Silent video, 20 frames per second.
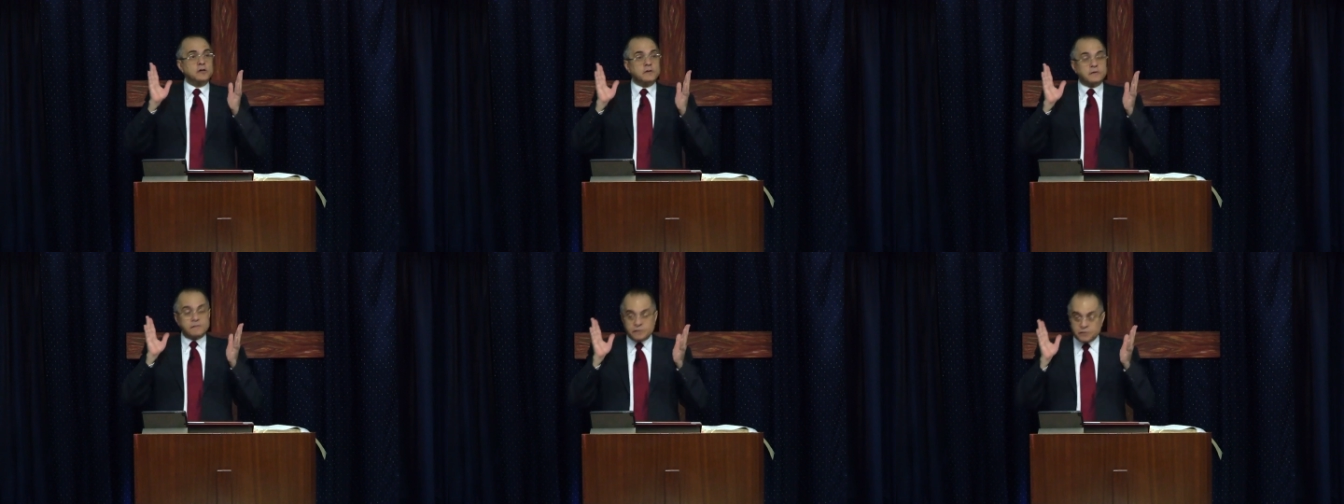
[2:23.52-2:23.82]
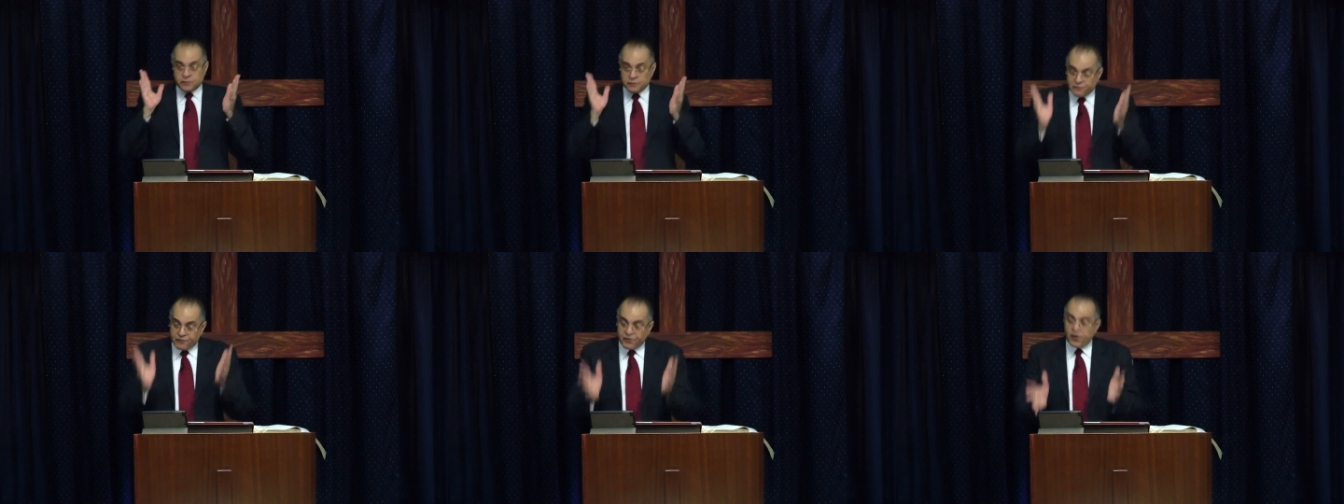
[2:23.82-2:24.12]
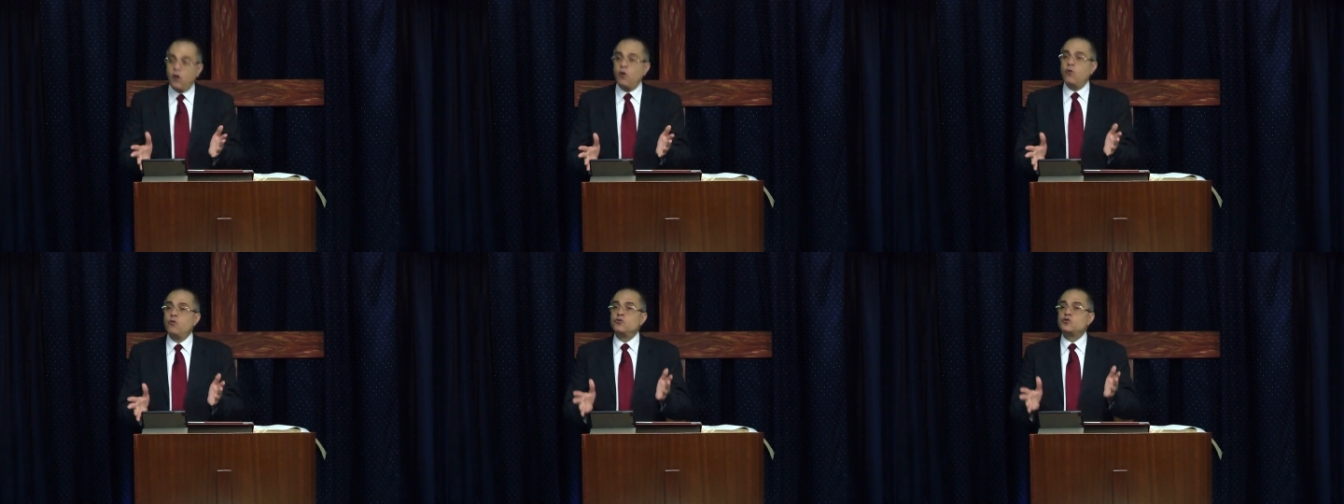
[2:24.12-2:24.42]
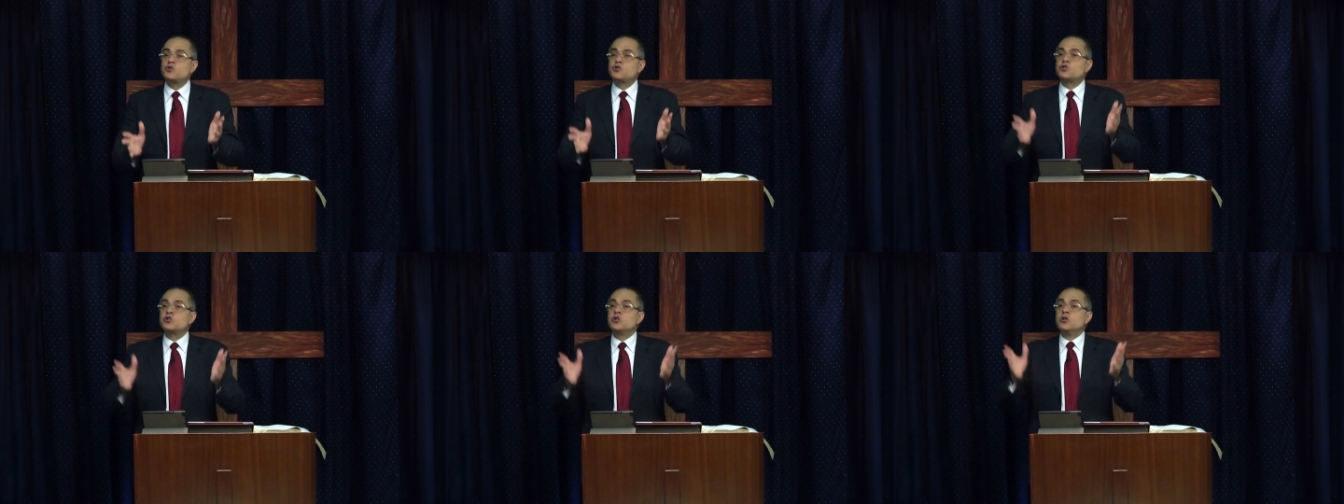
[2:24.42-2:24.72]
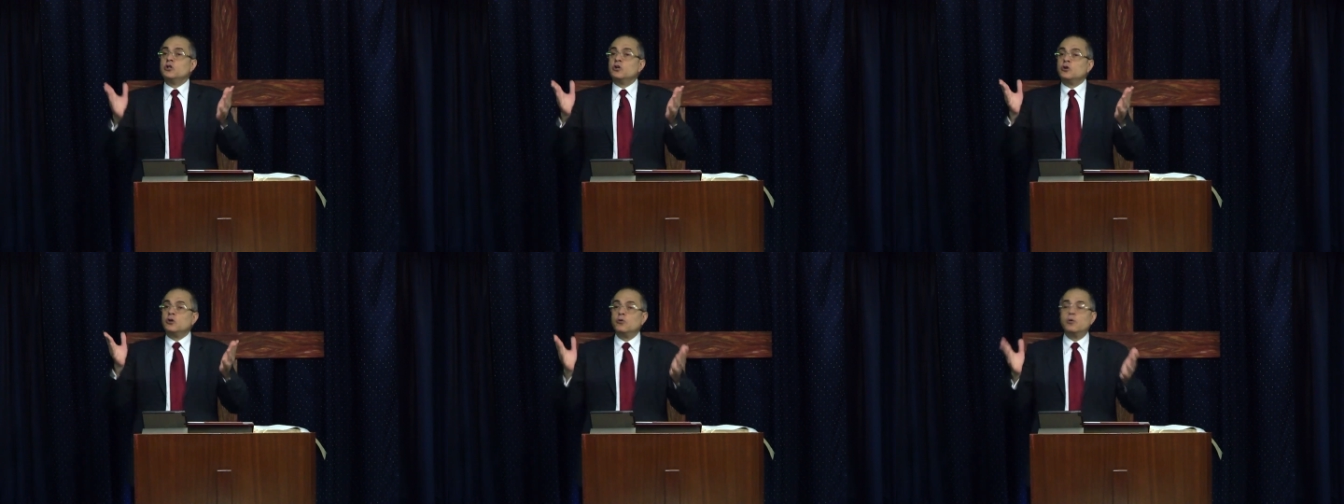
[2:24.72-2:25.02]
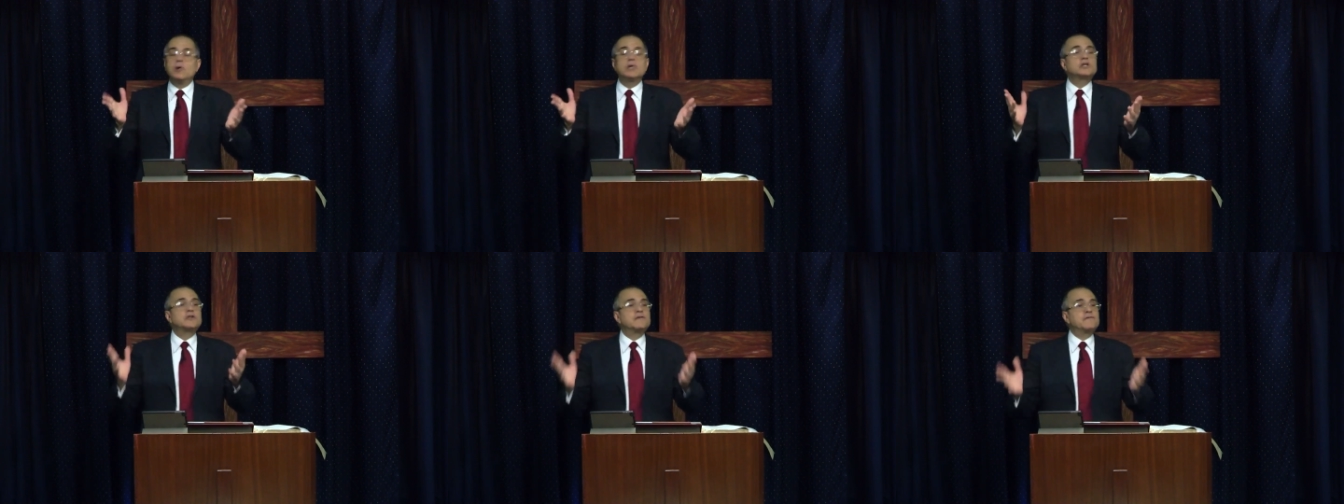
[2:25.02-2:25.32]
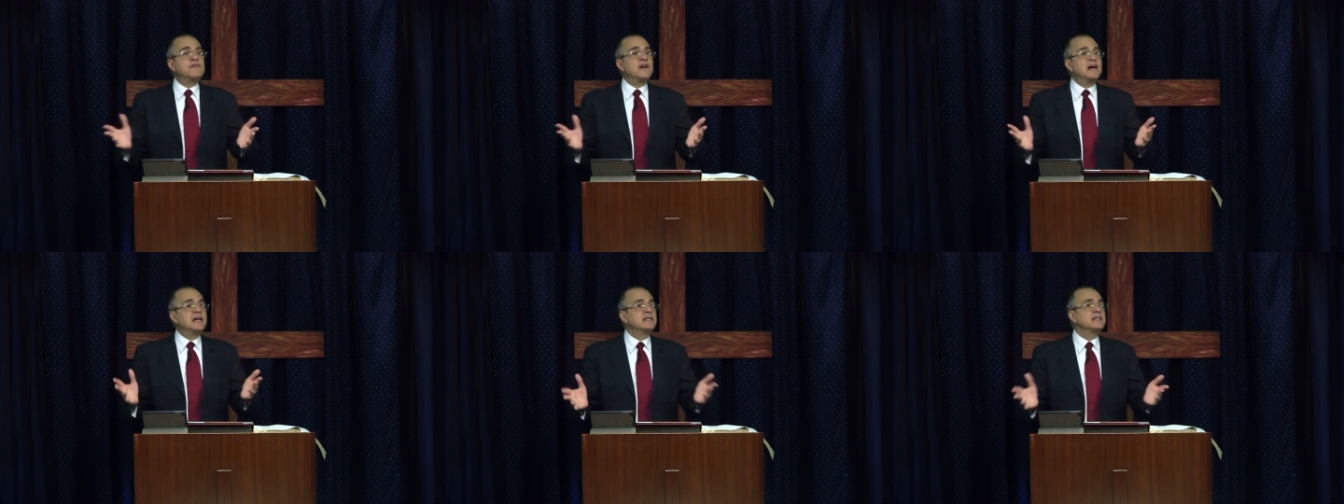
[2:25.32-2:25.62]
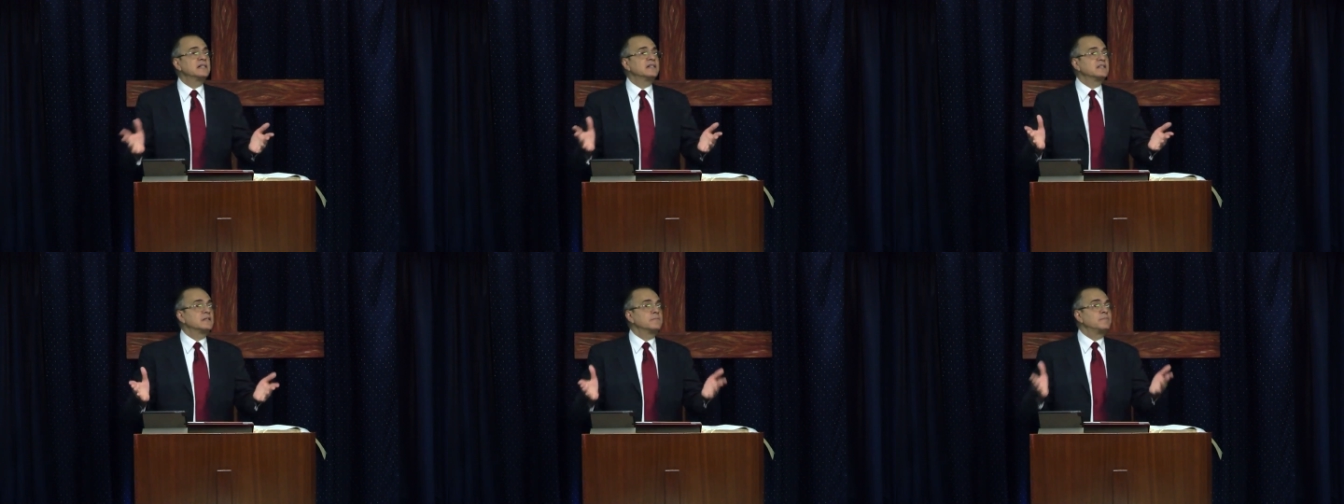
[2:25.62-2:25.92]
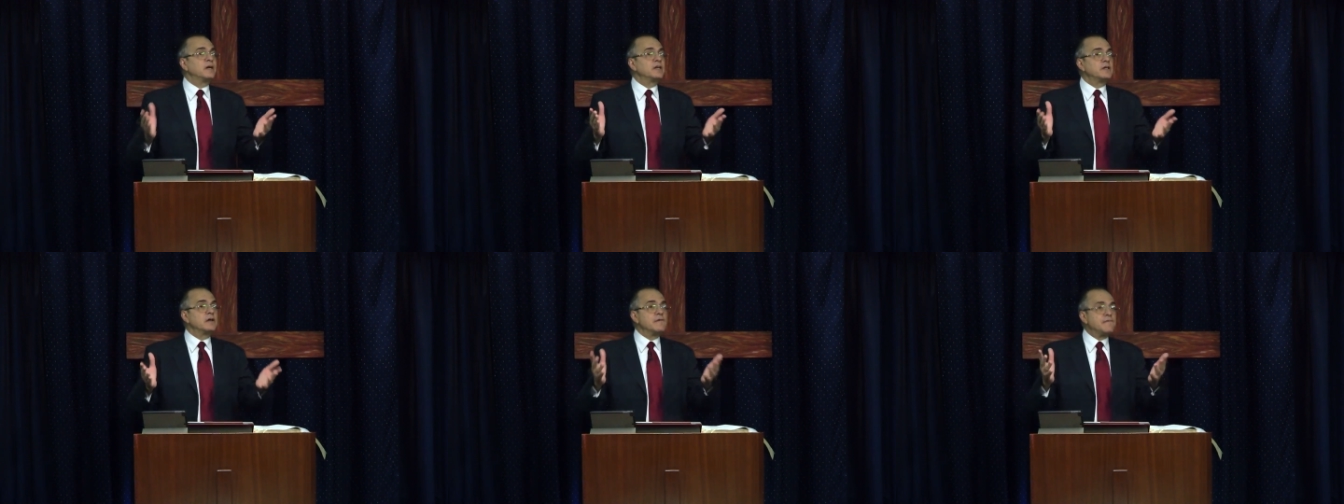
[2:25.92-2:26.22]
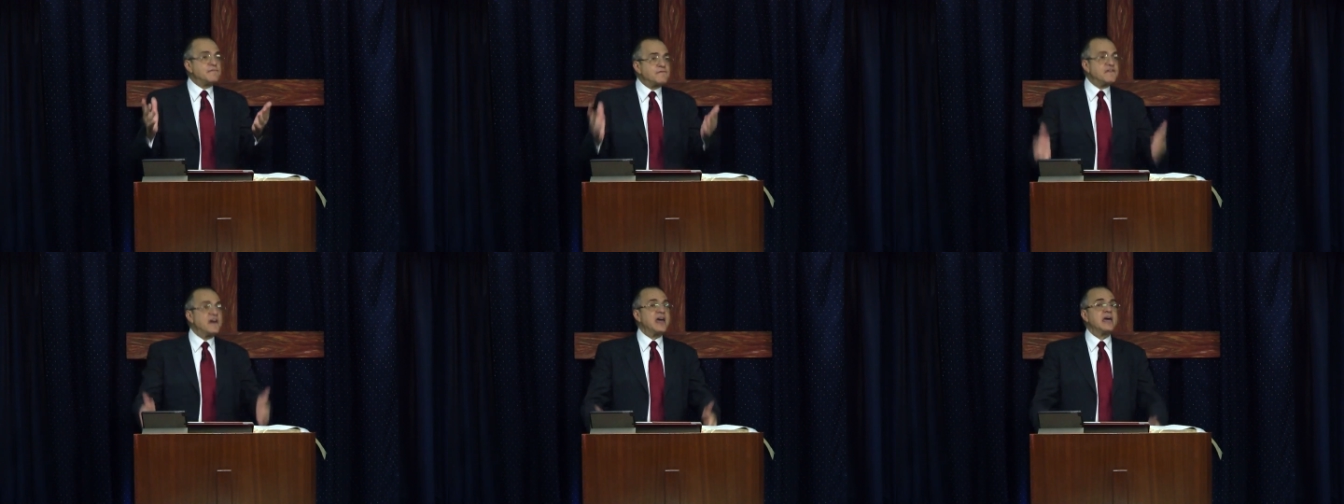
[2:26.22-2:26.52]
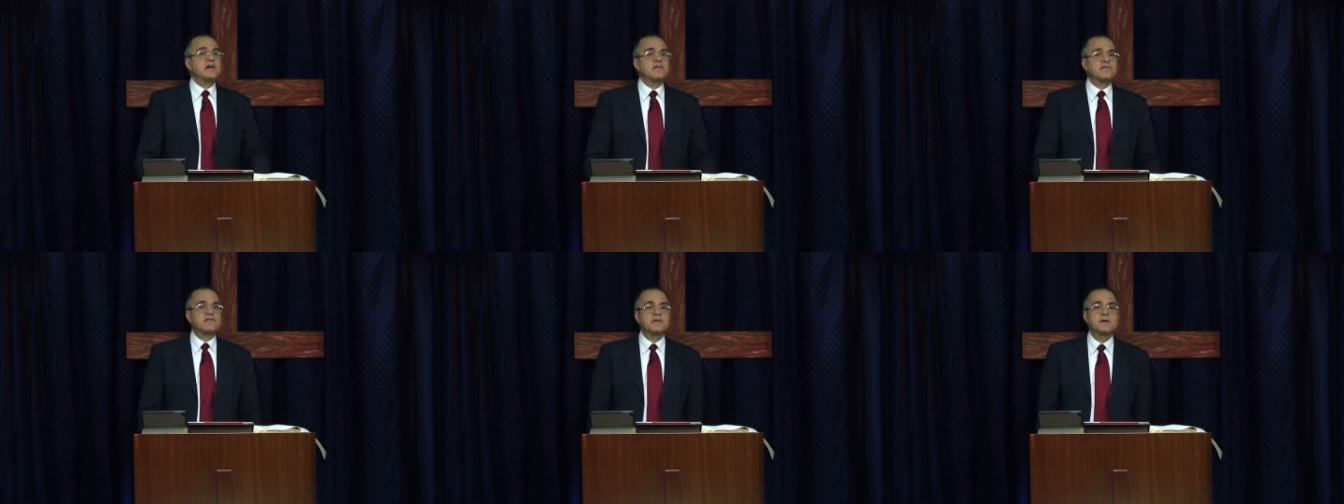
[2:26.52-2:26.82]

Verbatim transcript: to those who want to find out about your faith.